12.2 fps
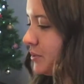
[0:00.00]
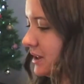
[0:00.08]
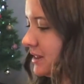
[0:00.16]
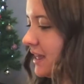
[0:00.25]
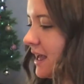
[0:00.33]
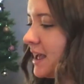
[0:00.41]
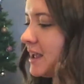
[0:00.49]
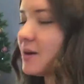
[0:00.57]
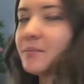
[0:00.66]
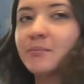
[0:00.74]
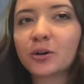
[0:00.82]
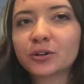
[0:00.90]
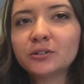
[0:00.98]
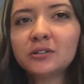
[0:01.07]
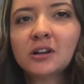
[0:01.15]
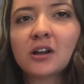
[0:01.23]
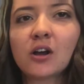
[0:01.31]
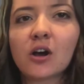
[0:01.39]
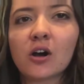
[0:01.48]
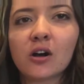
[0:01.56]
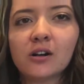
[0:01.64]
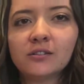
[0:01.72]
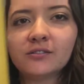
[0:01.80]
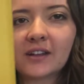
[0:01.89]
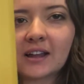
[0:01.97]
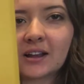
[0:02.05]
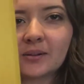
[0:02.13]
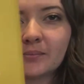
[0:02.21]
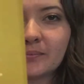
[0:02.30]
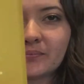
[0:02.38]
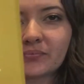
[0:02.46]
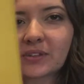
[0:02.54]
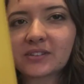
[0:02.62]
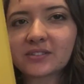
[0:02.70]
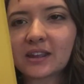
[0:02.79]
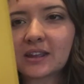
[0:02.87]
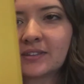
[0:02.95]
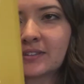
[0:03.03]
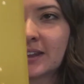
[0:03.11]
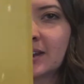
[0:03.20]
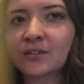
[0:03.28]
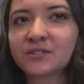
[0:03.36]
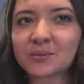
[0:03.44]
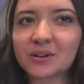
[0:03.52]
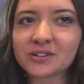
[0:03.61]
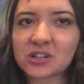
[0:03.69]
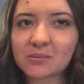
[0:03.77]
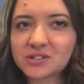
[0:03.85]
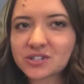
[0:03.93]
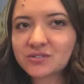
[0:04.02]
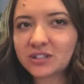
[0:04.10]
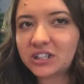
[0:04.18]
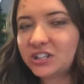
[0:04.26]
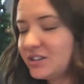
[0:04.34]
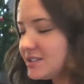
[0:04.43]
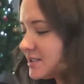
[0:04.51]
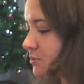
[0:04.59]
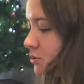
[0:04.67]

with a model of an elves workshop, which is really cute. So